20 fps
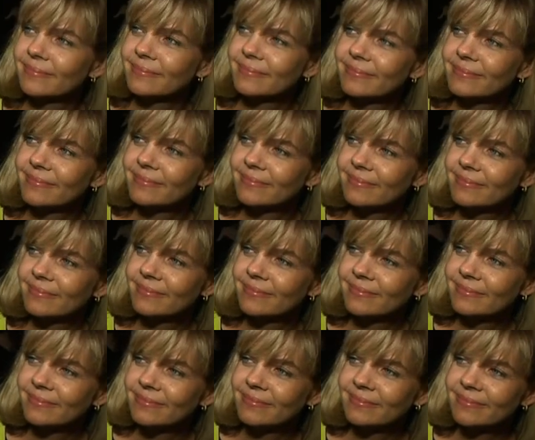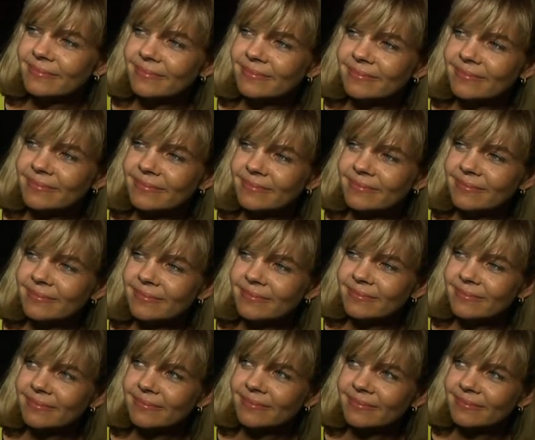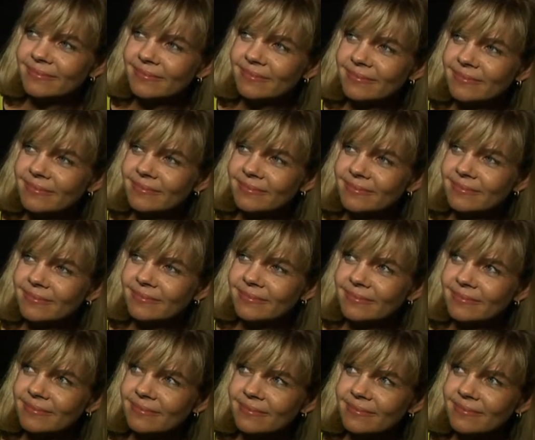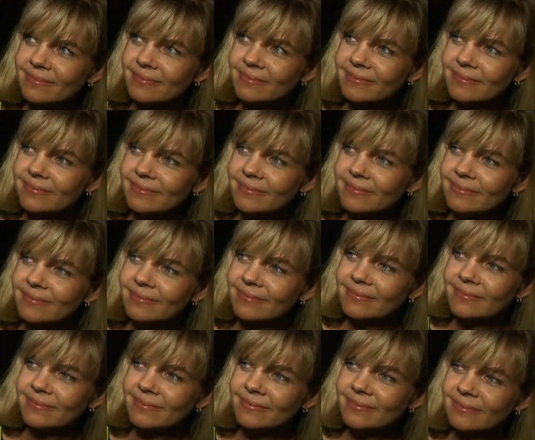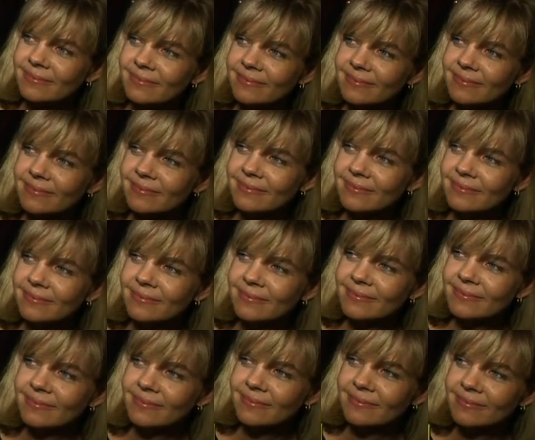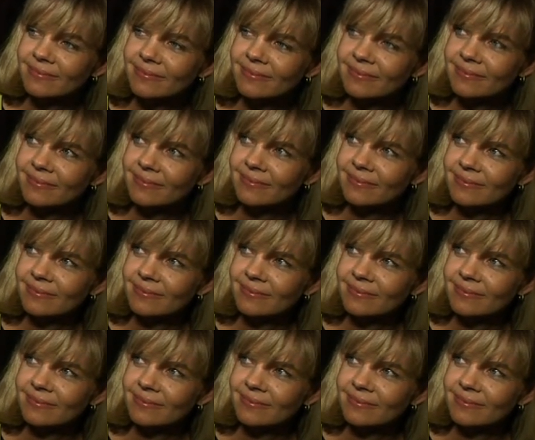[no speech]